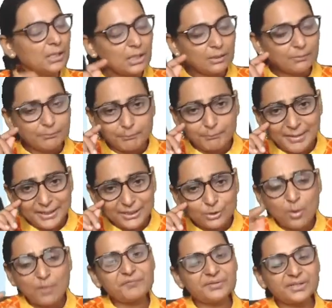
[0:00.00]
Many
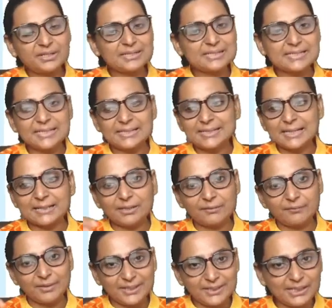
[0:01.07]
often it is seen that the
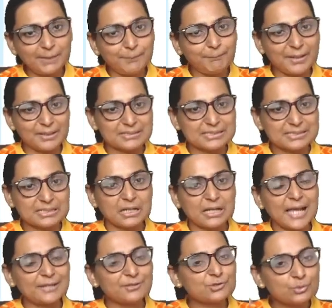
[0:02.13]
radial pulse
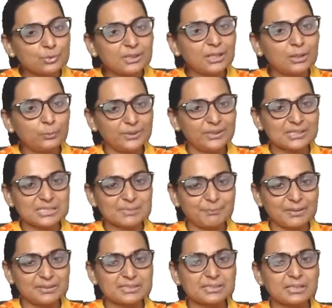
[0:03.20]
and jugular venous
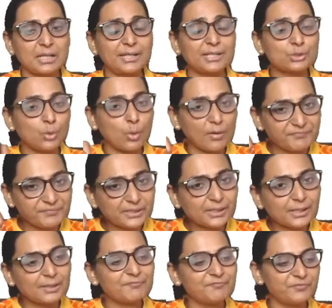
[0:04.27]
pulse is often
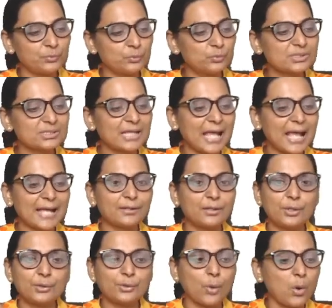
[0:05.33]
confused and
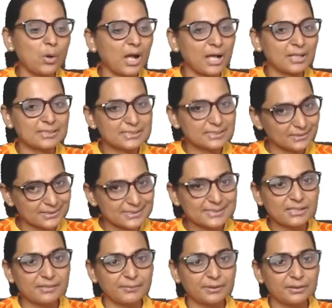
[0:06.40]
a wrong answer is
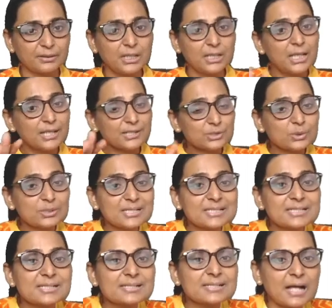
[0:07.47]
given. So
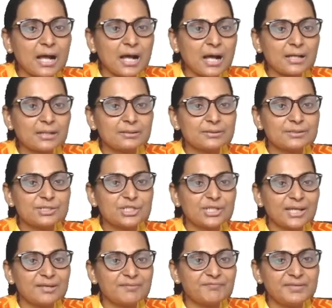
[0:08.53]
this is our
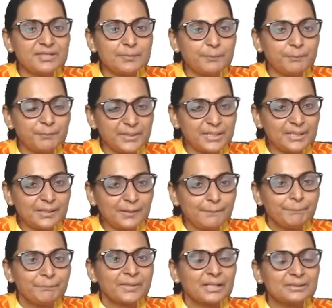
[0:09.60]

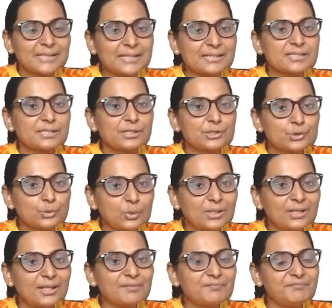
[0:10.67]
JVP, that is the
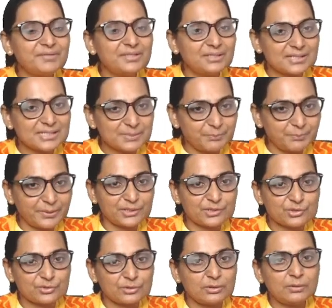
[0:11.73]
jugular venous
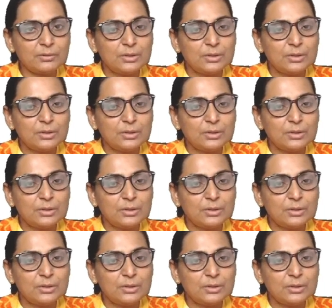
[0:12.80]
pressure,